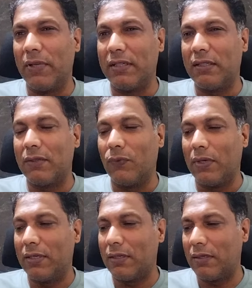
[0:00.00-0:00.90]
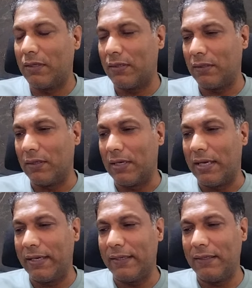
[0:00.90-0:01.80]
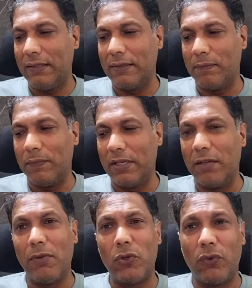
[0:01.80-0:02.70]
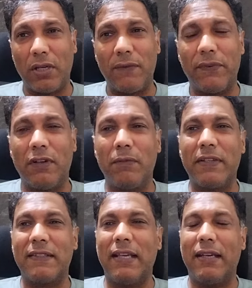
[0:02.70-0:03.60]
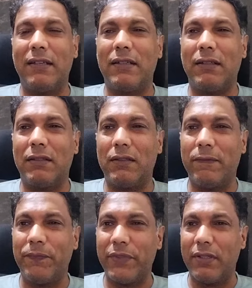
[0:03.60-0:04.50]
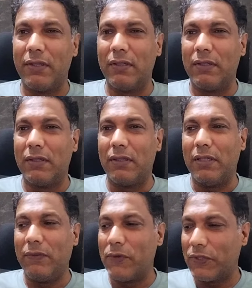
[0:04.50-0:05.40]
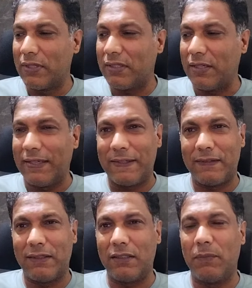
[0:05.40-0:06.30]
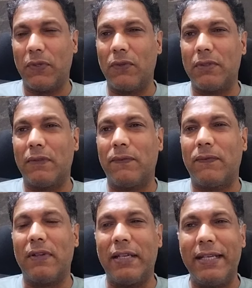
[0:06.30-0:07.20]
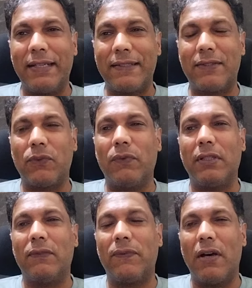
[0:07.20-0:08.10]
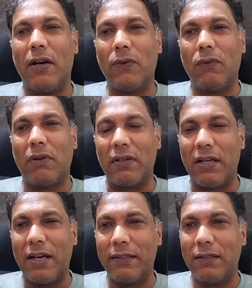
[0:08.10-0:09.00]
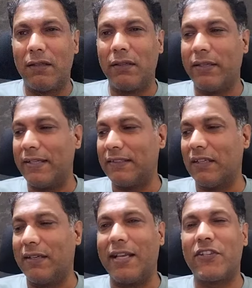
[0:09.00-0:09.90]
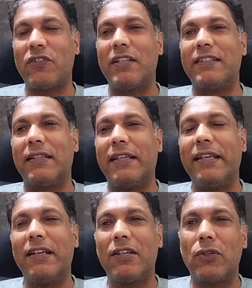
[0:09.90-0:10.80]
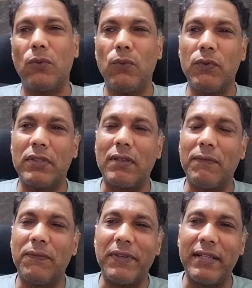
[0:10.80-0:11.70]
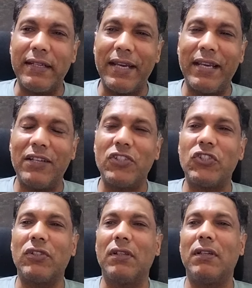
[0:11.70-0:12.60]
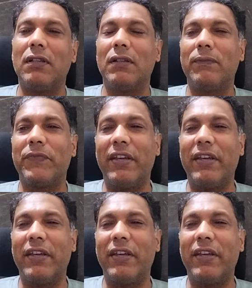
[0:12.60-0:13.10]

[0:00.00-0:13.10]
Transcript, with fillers: But what uh, I have been able to confirm is that uh, he wasn't arrested because of links with Fano. Rather, his arrest is linked to some financial